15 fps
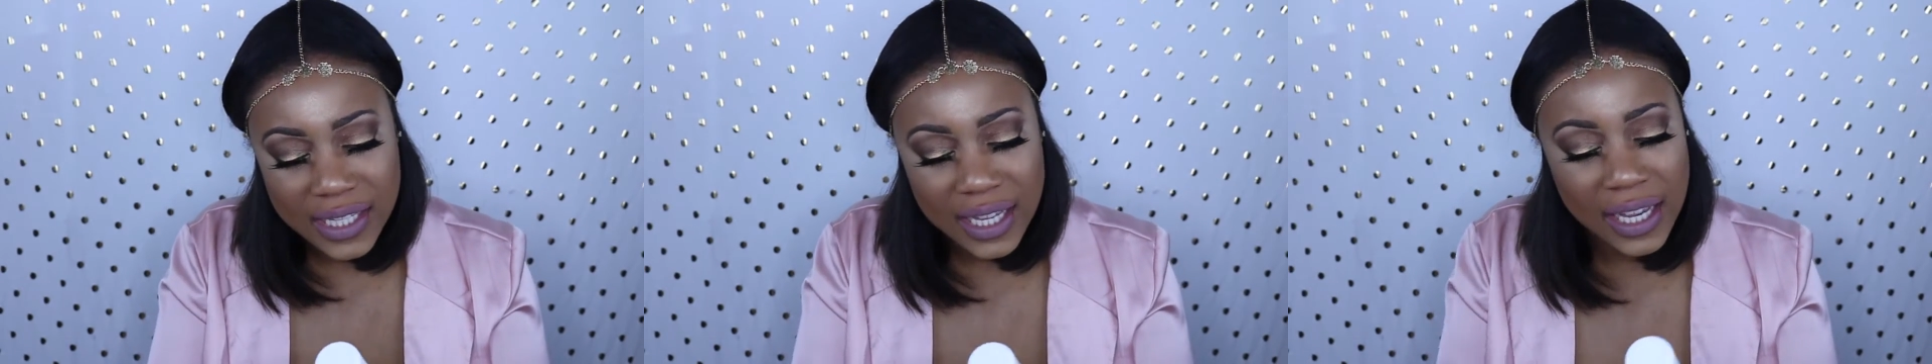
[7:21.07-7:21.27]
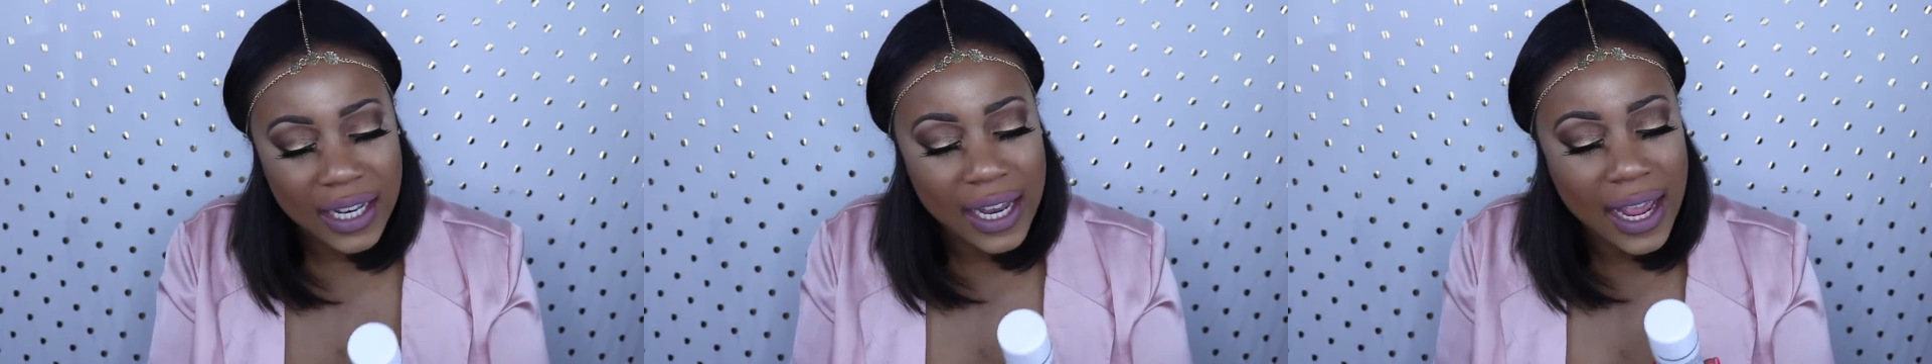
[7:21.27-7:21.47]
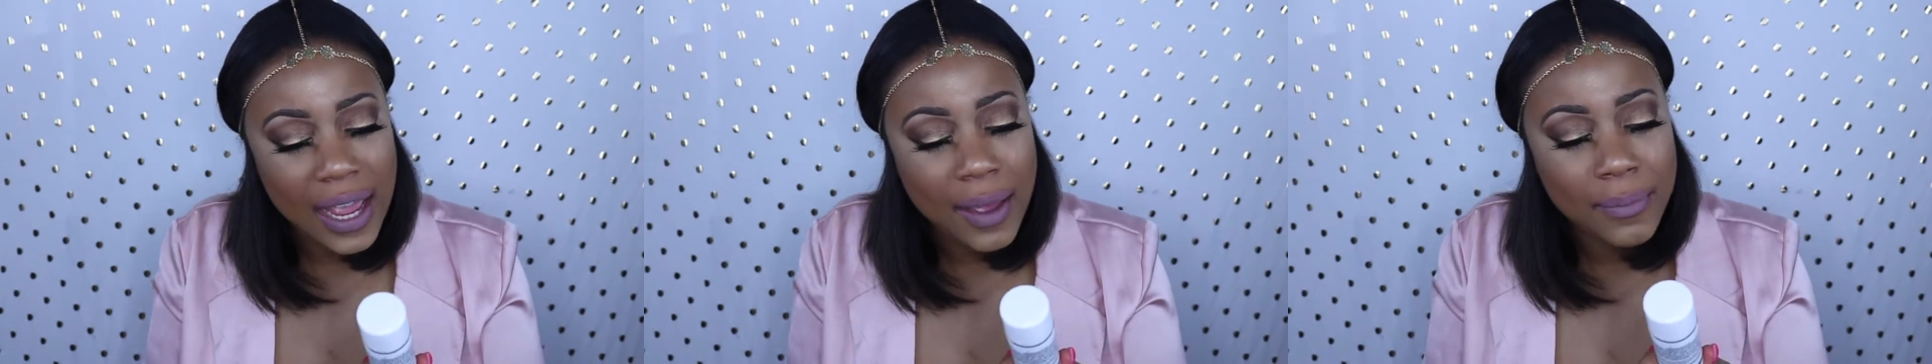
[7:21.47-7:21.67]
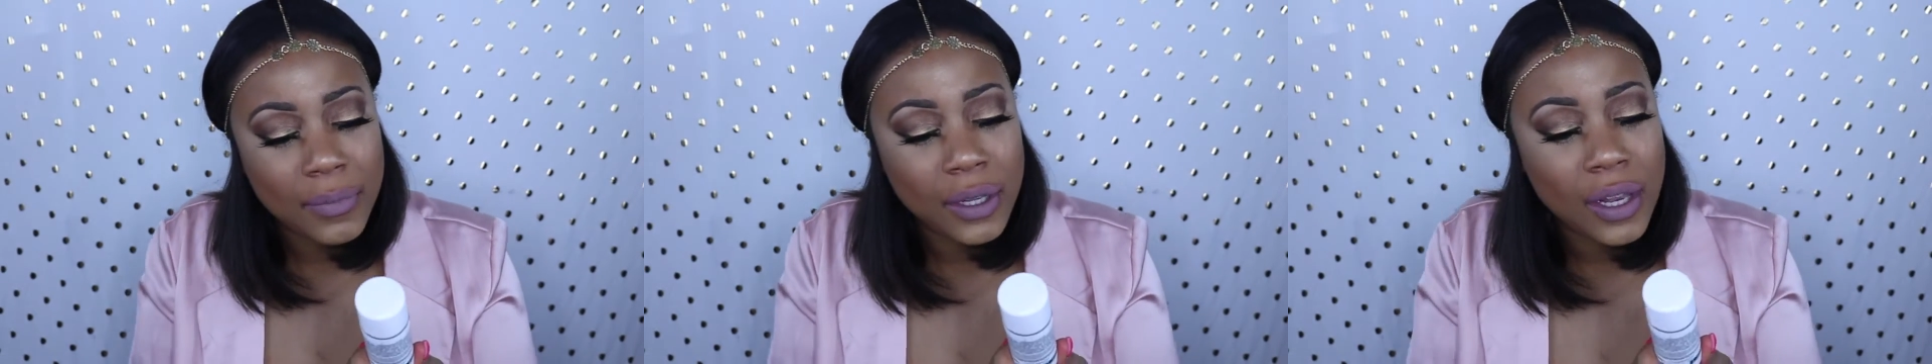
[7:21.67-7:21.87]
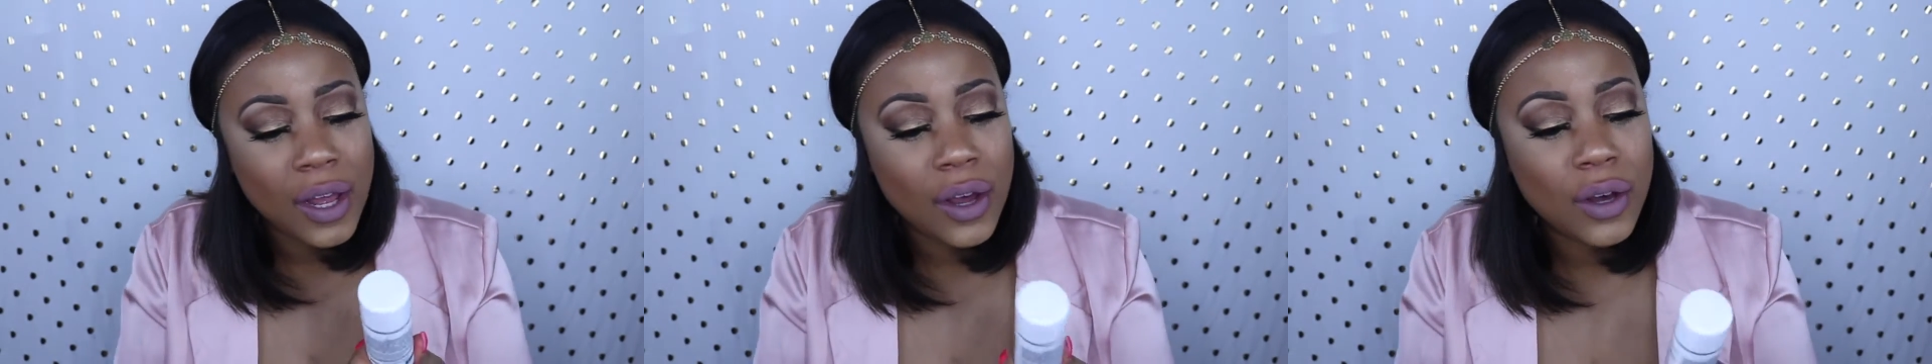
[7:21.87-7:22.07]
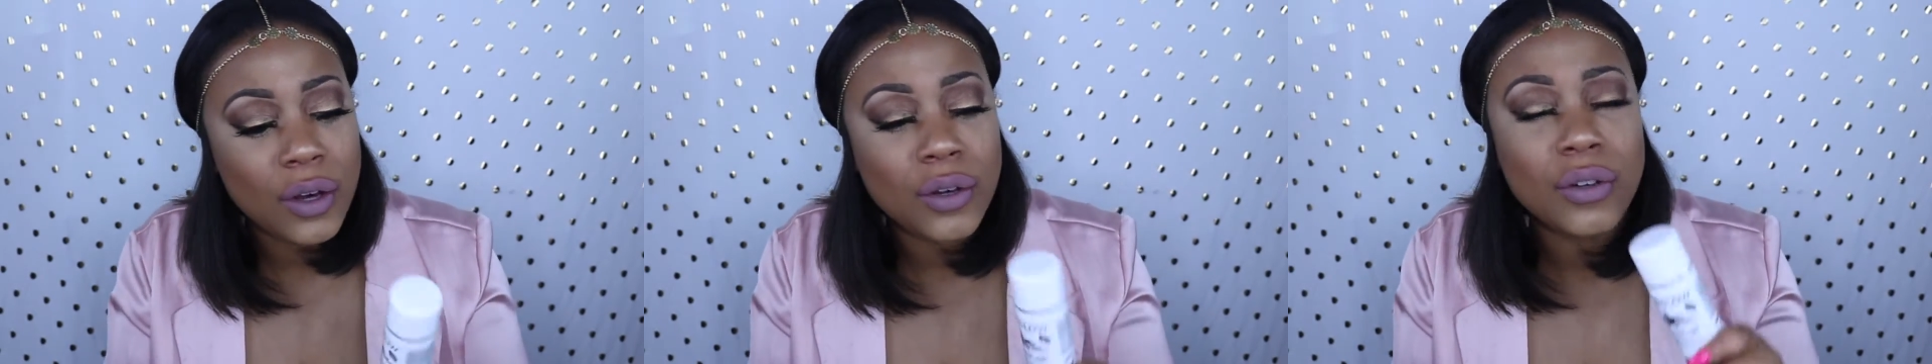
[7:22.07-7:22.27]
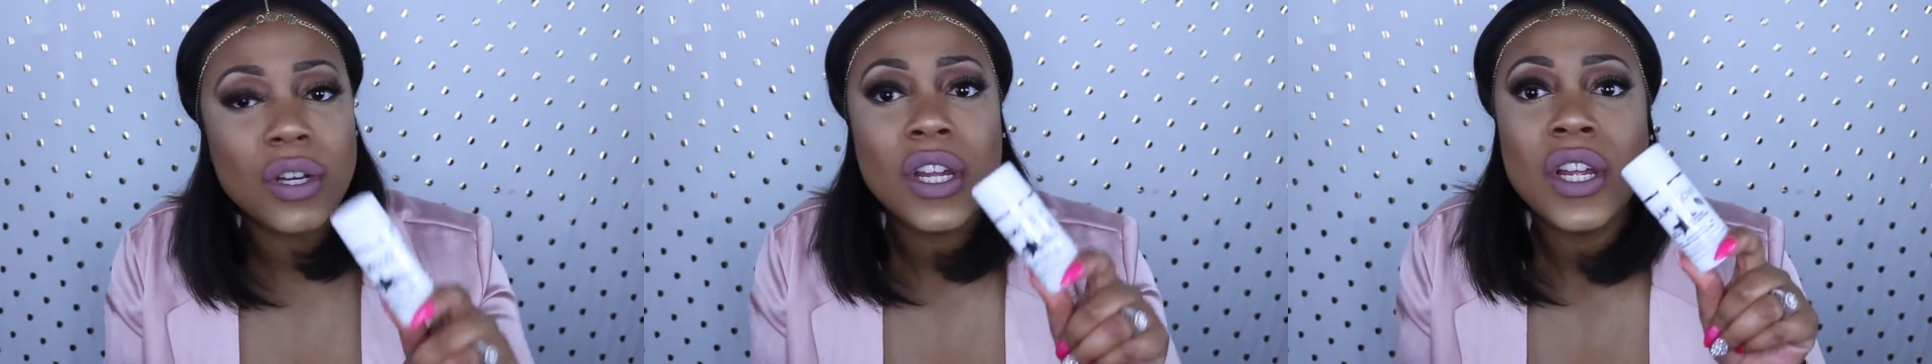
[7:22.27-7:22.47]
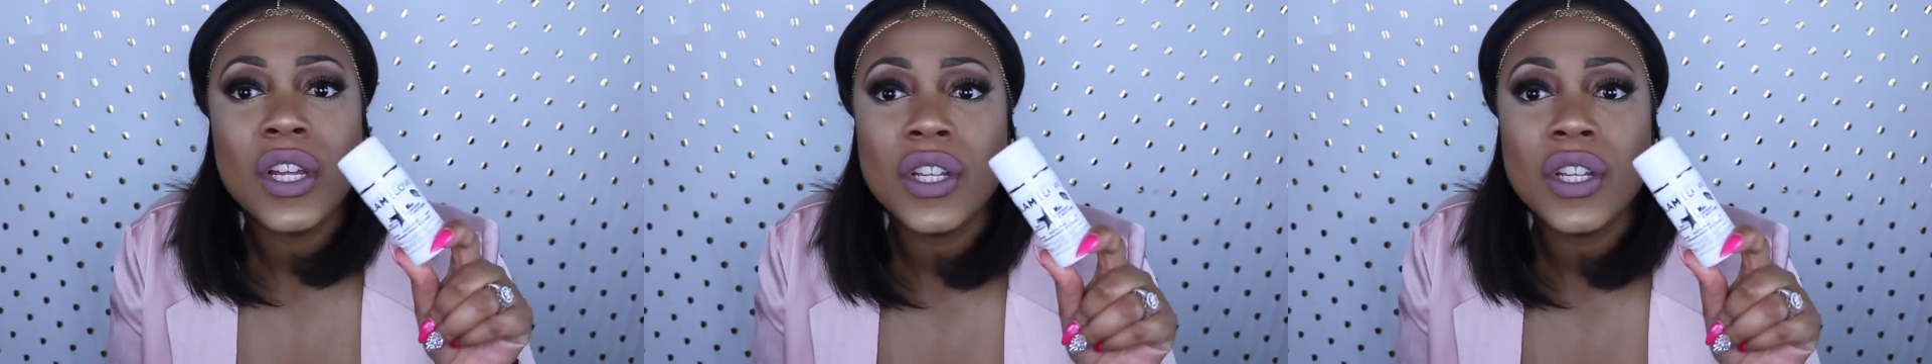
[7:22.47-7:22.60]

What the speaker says: Glamglow